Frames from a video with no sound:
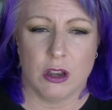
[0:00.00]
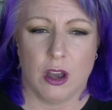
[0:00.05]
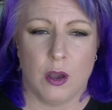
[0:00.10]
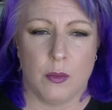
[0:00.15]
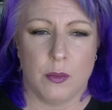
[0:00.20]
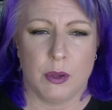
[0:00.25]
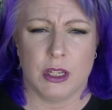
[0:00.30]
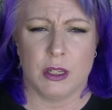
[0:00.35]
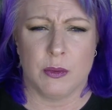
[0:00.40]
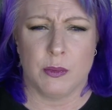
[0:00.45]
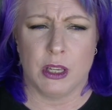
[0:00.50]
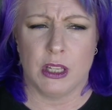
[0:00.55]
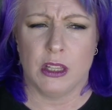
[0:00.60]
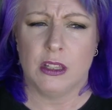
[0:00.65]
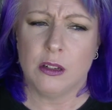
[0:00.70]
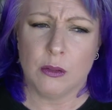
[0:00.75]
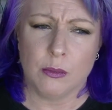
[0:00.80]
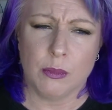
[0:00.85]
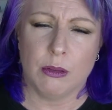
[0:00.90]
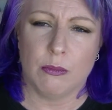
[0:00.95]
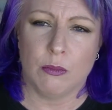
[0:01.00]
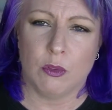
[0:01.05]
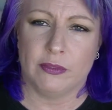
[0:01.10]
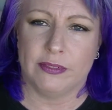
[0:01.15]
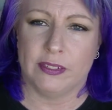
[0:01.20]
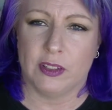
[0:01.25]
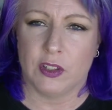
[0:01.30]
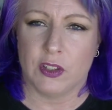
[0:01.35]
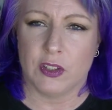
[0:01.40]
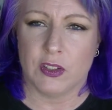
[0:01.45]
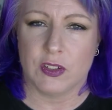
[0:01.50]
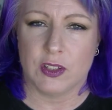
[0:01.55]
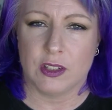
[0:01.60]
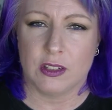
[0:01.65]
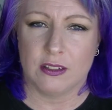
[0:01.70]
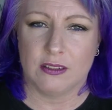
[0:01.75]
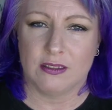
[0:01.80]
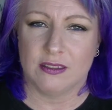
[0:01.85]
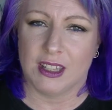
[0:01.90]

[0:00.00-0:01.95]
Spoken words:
hoping to be a little bit more focused